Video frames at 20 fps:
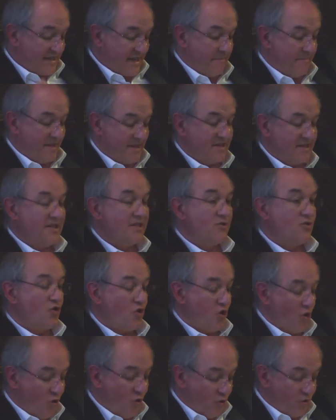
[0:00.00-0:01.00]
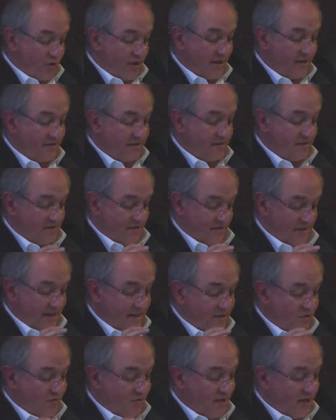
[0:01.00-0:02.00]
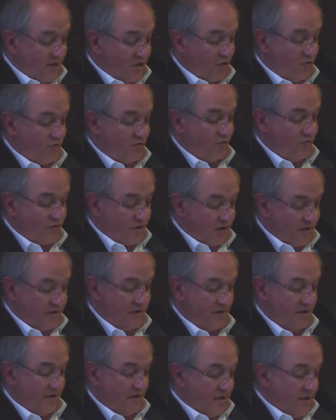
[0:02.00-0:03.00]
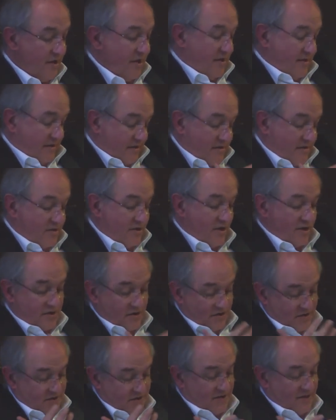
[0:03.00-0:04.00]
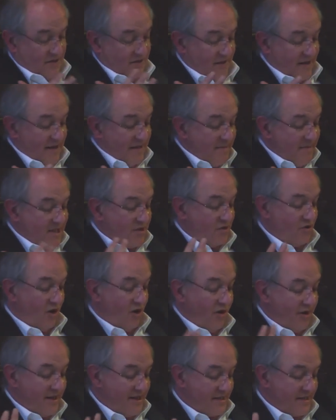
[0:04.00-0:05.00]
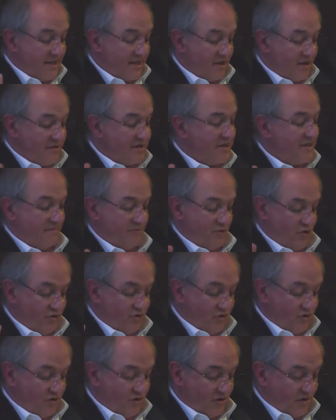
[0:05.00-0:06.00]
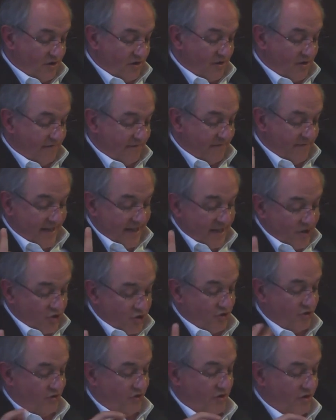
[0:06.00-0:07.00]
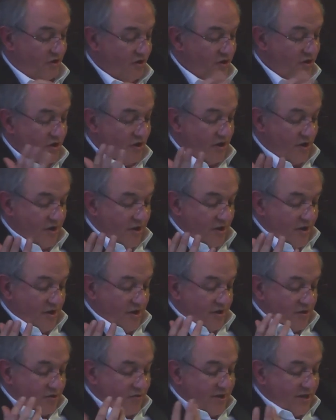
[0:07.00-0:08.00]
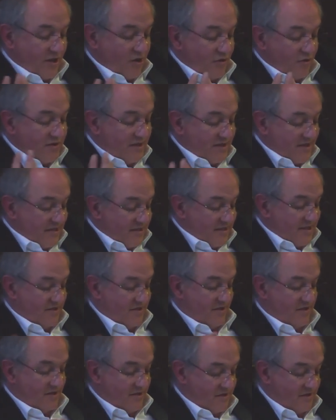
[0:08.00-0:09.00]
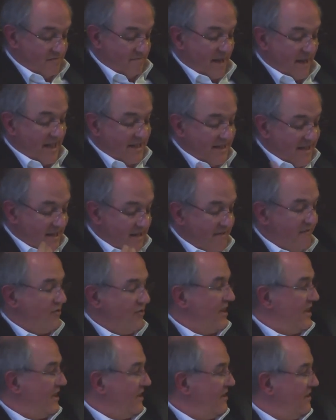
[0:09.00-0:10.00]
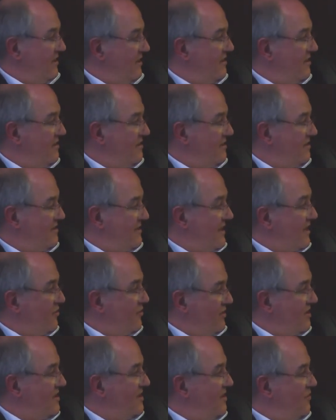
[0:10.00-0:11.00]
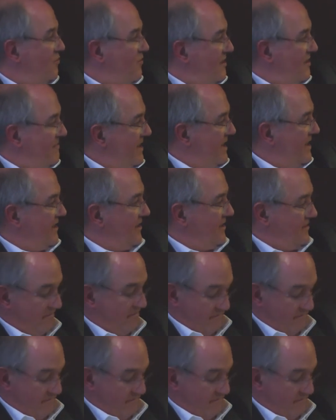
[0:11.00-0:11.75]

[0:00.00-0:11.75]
capacity to close and to include, thus the limited holistic conception of nation, to include citizens by delivering security and well-being.